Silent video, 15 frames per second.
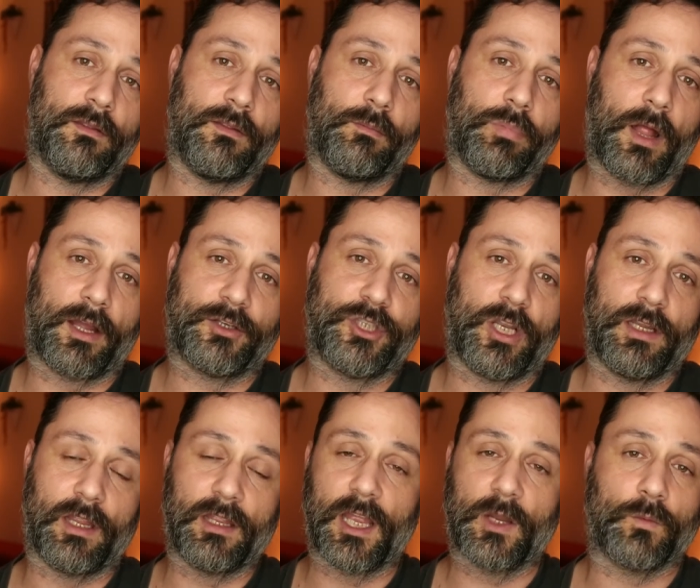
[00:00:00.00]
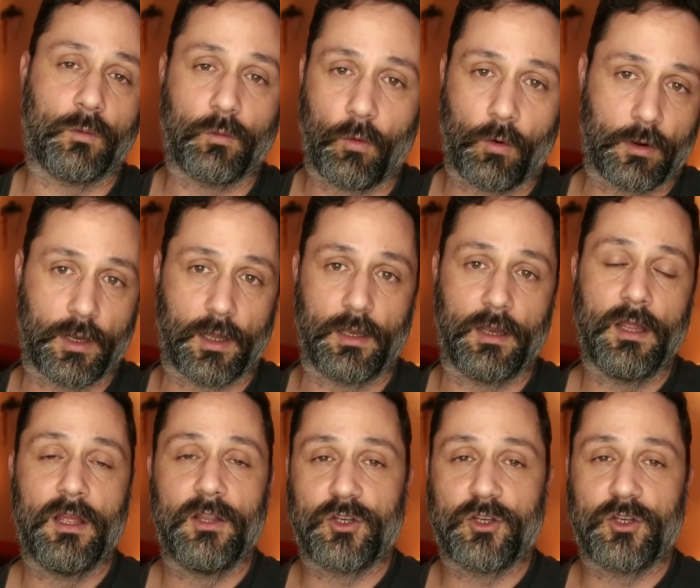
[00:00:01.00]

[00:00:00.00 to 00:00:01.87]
the blockchain can get rewarded